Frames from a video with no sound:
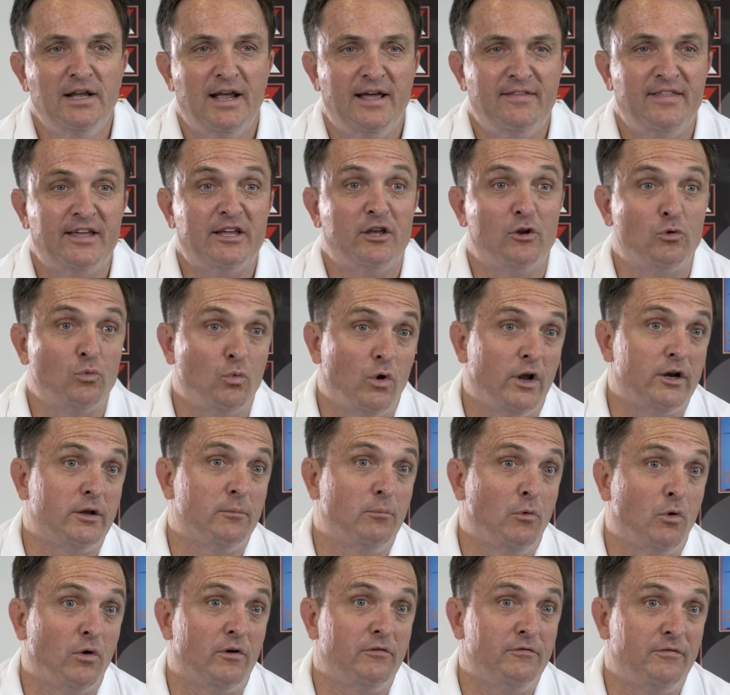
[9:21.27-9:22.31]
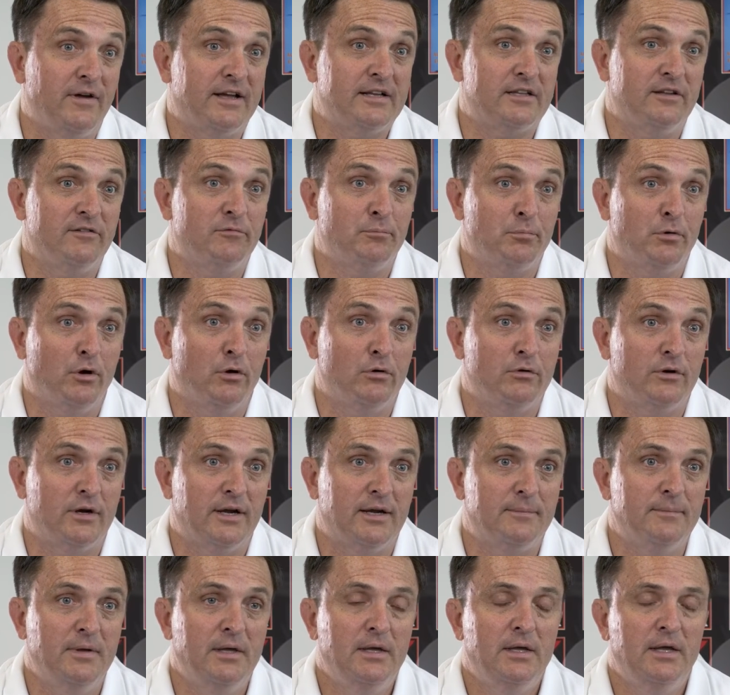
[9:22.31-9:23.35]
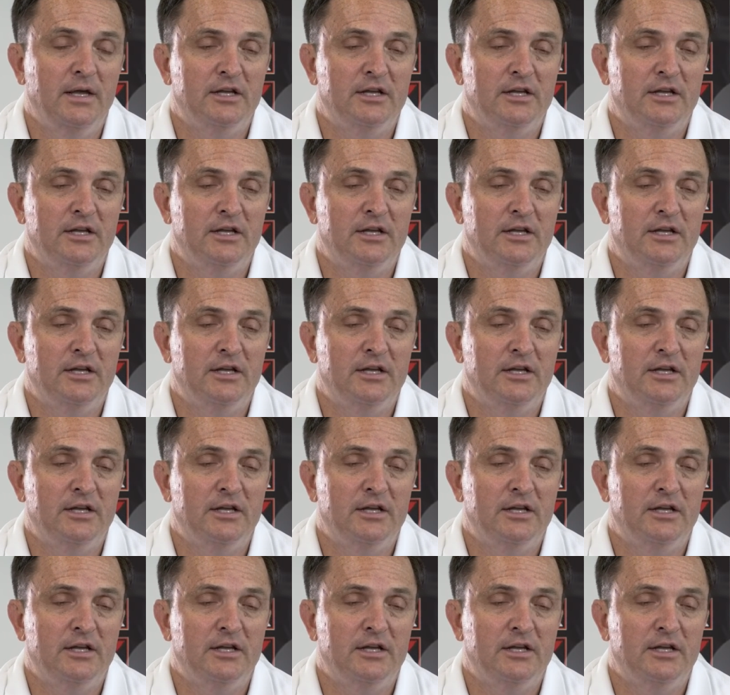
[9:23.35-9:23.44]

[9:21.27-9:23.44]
and they can run a more effective program.